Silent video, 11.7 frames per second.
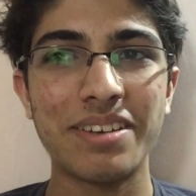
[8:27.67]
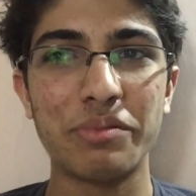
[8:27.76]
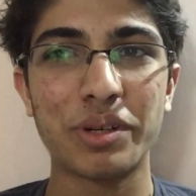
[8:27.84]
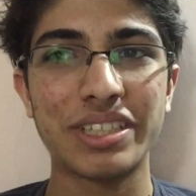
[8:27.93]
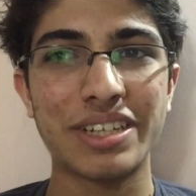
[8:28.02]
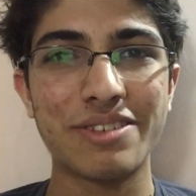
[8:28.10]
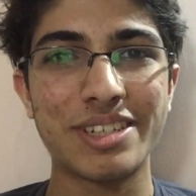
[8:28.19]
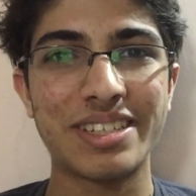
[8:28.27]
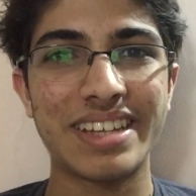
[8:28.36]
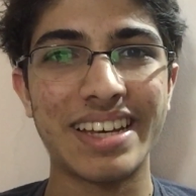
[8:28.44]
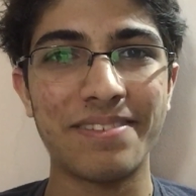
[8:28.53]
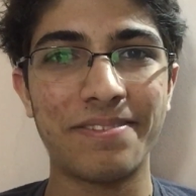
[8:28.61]
because
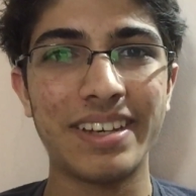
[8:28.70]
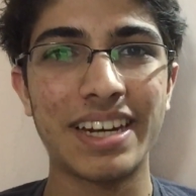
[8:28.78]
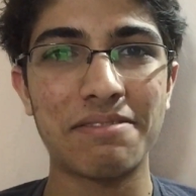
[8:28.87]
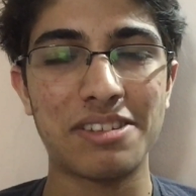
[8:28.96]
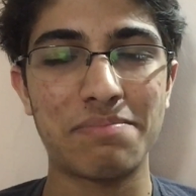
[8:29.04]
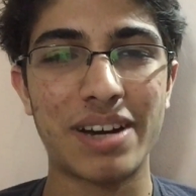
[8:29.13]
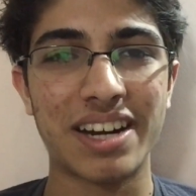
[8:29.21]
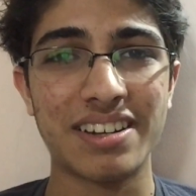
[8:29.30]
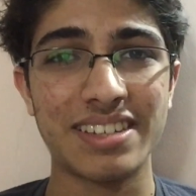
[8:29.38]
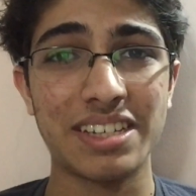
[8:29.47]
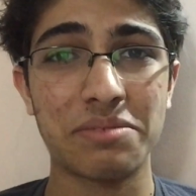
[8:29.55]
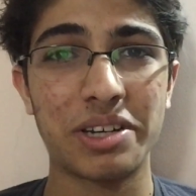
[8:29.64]
I feel I was
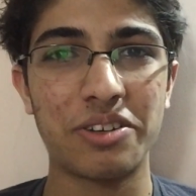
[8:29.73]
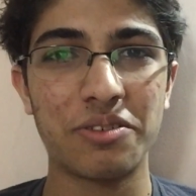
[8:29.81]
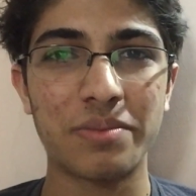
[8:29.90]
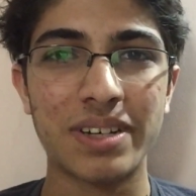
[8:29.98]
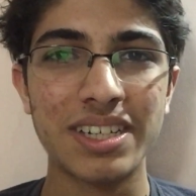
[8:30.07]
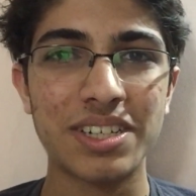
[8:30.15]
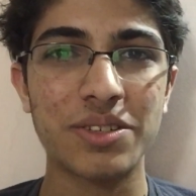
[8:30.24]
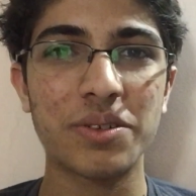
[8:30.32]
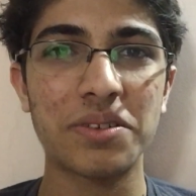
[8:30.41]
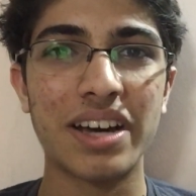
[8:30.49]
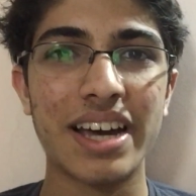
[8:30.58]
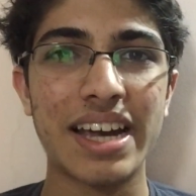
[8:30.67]
practicing a bit too much.
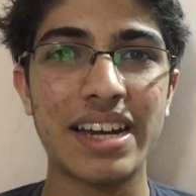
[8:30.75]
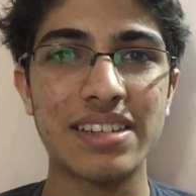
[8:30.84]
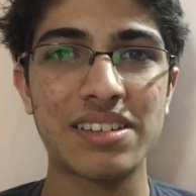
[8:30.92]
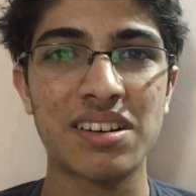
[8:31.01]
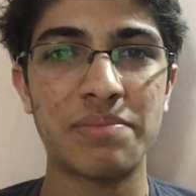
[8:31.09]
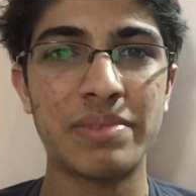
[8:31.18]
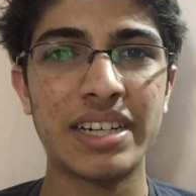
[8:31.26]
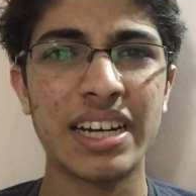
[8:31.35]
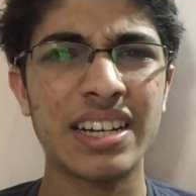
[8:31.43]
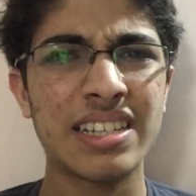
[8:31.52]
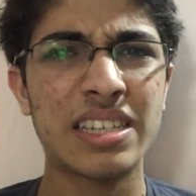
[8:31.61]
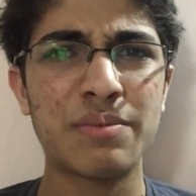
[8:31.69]
So I just dropped it. I
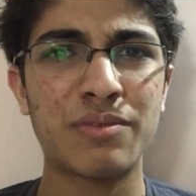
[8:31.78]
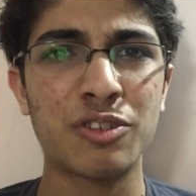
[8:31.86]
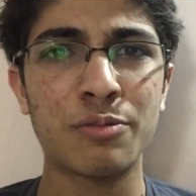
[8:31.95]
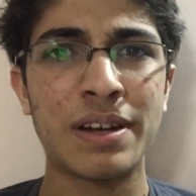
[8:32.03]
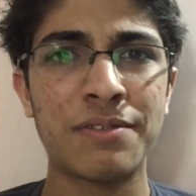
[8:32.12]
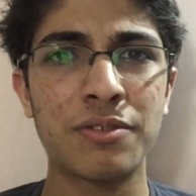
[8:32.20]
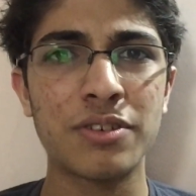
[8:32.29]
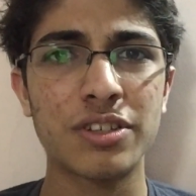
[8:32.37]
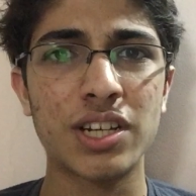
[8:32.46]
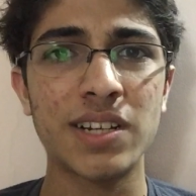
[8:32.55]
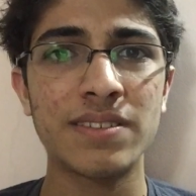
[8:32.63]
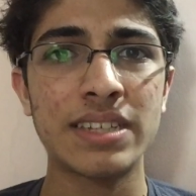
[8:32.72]
did some 4x4
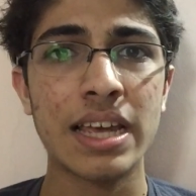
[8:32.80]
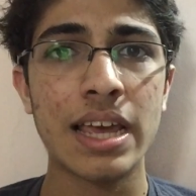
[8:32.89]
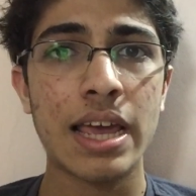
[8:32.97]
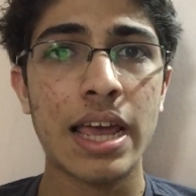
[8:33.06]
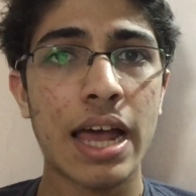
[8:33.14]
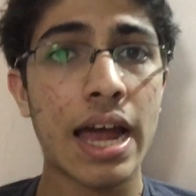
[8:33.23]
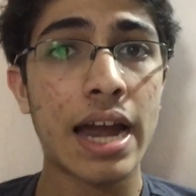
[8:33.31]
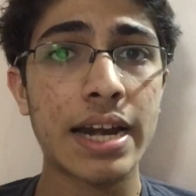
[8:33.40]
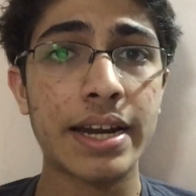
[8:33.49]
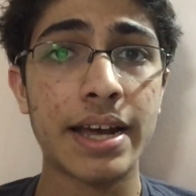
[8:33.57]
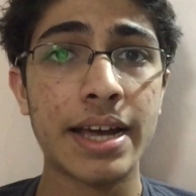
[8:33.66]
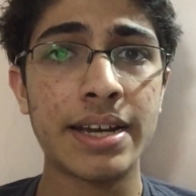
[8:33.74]
solves
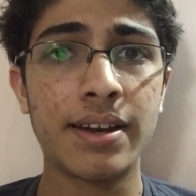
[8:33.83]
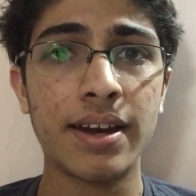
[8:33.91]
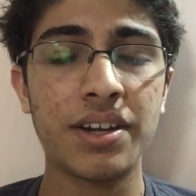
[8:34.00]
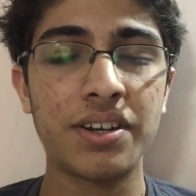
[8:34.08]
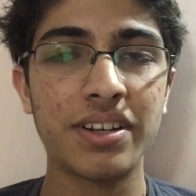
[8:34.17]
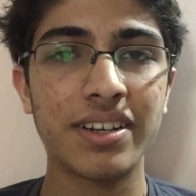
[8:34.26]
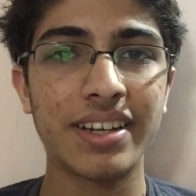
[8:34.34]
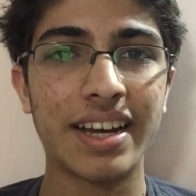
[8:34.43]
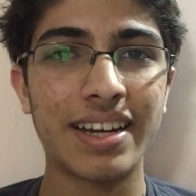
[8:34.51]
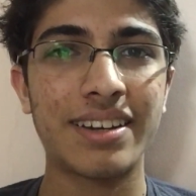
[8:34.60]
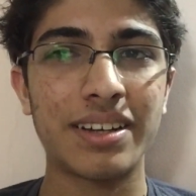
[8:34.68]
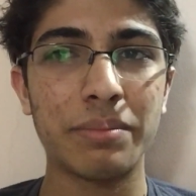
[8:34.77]
and I tried to
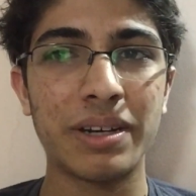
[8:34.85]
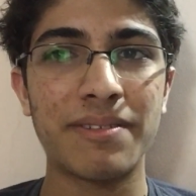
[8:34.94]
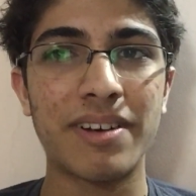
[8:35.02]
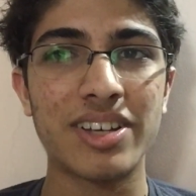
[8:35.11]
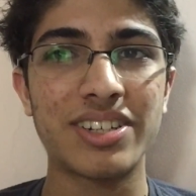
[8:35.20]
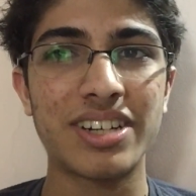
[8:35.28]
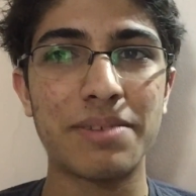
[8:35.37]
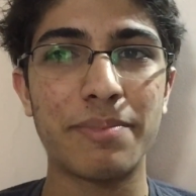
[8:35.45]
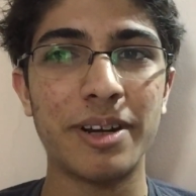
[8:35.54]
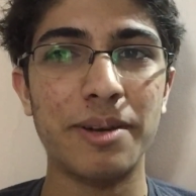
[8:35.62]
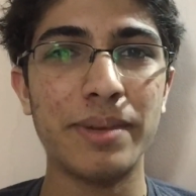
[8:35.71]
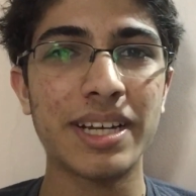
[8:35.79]
get a bit faster at
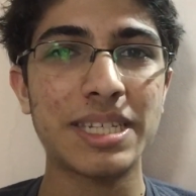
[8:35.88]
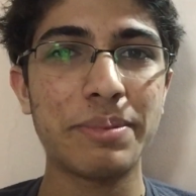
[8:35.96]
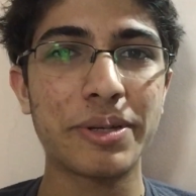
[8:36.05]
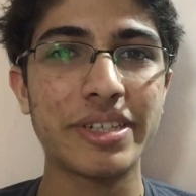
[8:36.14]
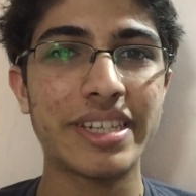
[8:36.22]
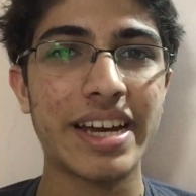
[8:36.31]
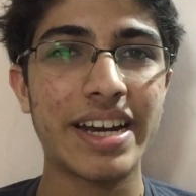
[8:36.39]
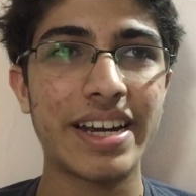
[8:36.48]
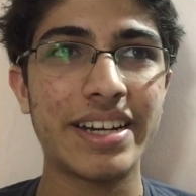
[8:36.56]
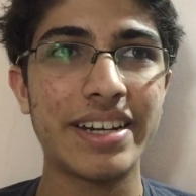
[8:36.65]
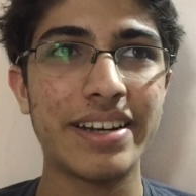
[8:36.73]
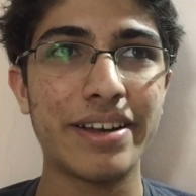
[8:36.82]
Pyraminx because I
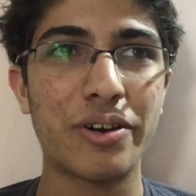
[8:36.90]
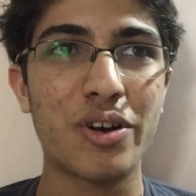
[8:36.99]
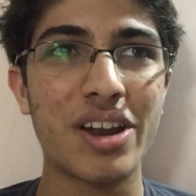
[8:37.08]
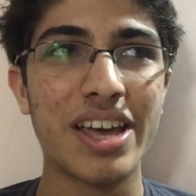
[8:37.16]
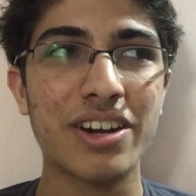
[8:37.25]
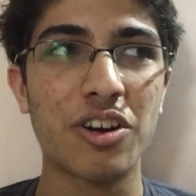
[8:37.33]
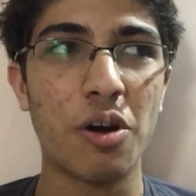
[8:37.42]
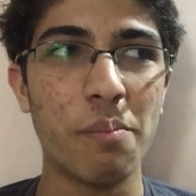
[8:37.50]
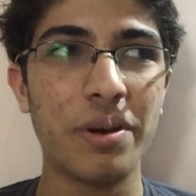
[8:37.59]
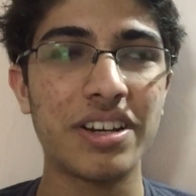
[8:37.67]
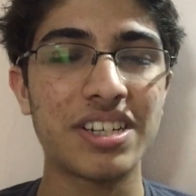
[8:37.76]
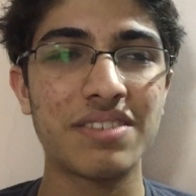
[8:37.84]
had an online
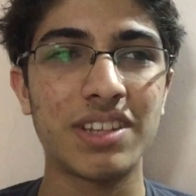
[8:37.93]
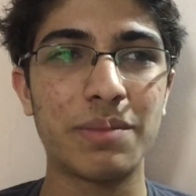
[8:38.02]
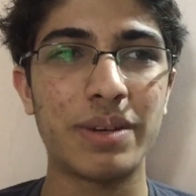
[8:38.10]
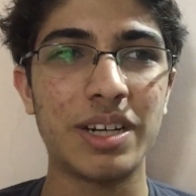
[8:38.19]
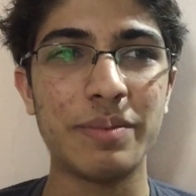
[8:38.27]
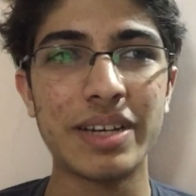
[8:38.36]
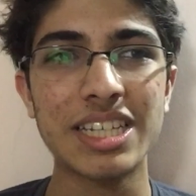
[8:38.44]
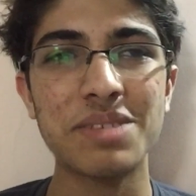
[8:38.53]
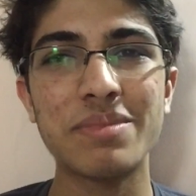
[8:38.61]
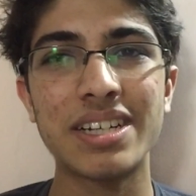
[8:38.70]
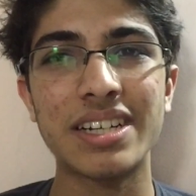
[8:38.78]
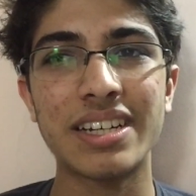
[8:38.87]
competition with Pyraminx,
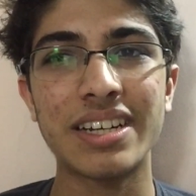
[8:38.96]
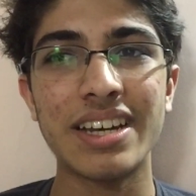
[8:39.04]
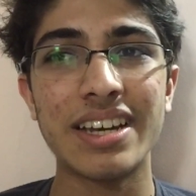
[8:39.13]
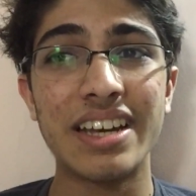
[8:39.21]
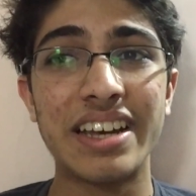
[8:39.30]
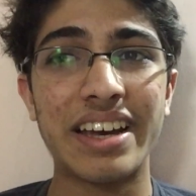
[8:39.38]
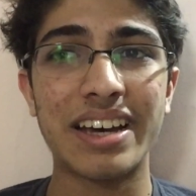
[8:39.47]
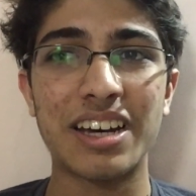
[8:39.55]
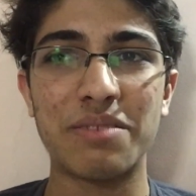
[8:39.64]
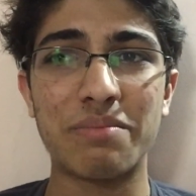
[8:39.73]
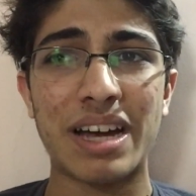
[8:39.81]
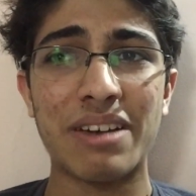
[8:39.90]
but
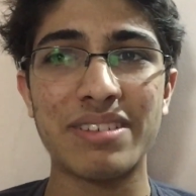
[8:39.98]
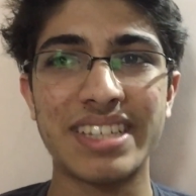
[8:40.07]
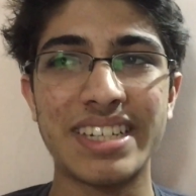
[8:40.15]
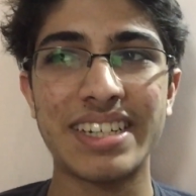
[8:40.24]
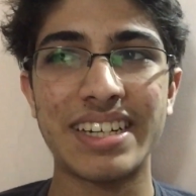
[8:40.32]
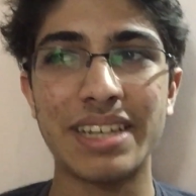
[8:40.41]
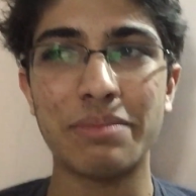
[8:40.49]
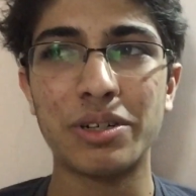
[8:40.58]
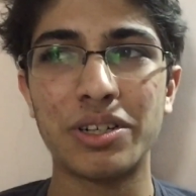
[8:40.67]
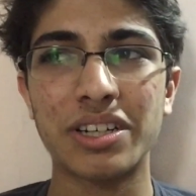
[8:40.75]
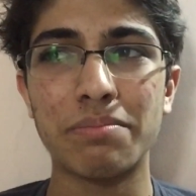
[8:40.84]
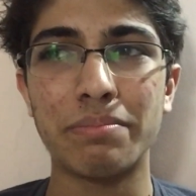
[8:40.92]
I wasn't able
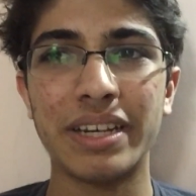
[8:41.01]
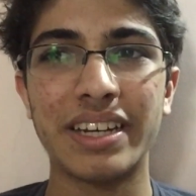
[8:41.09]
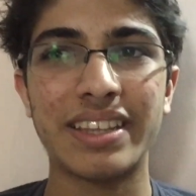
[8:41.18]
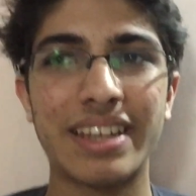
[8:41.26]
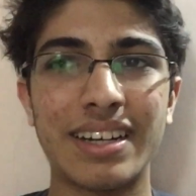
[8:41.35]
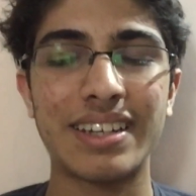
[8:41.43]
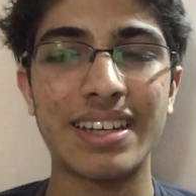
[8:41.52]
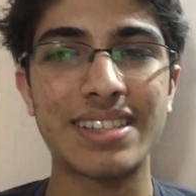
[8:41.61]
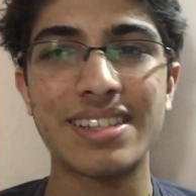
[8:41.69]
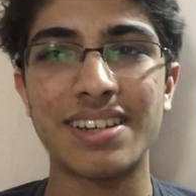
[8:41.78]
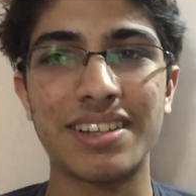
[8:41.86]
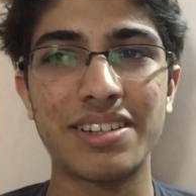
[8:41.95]
to compete in that.
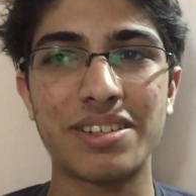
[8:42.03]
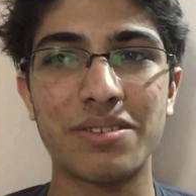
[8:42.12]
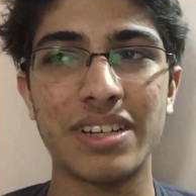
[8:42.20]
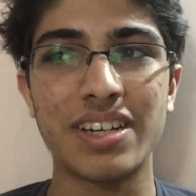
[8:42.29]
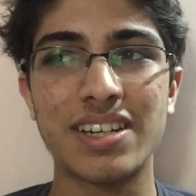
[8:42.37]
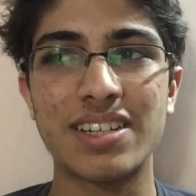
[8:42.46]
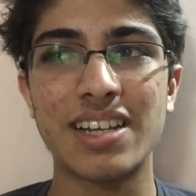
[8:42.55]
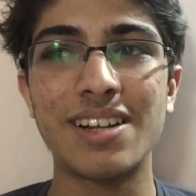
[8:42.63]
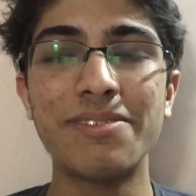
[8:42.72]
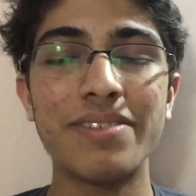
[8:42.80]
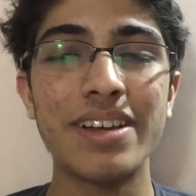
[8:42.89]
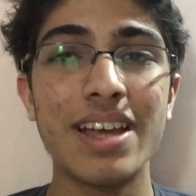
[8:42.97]
That's another story in
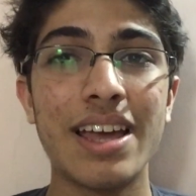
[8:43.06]
itself.